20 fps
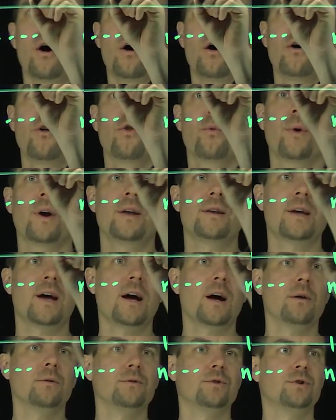all the way
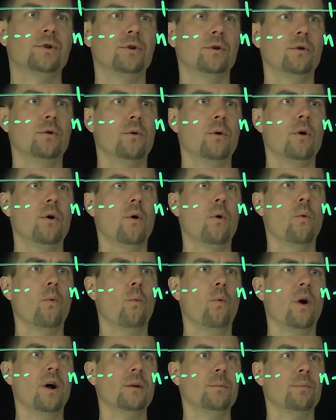down to
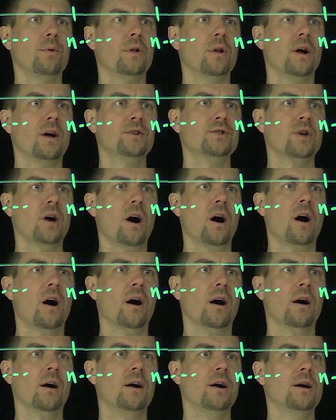1 plus
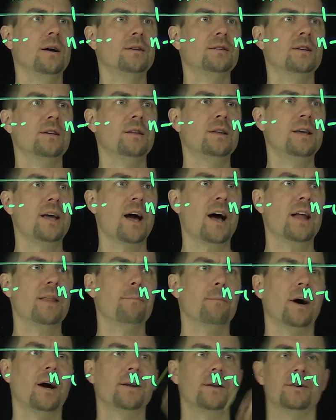r to the
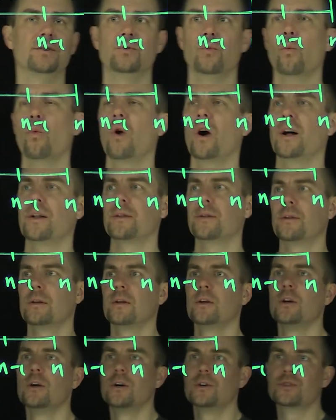n minus 1.
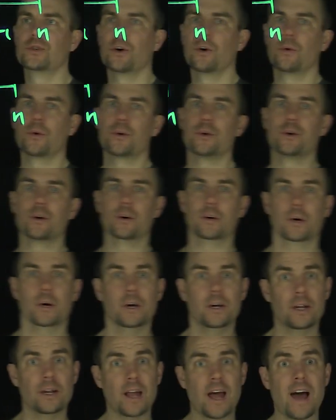So you're
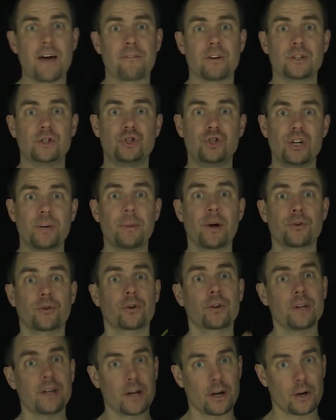going to have a
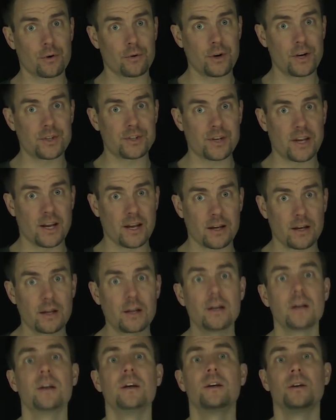geometrically increasing
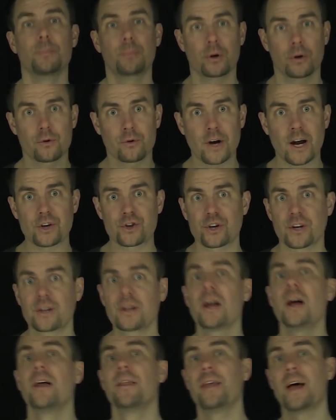
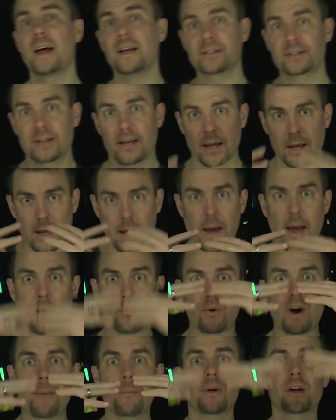progression that is
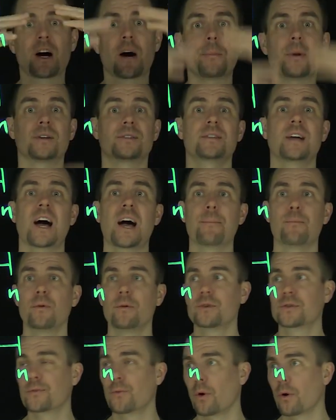ramping up as time
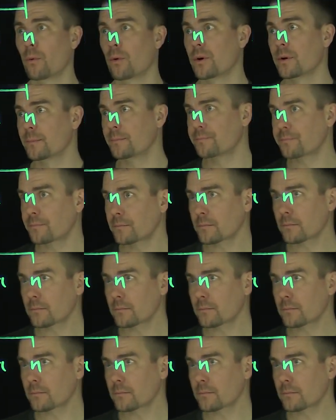moves forward.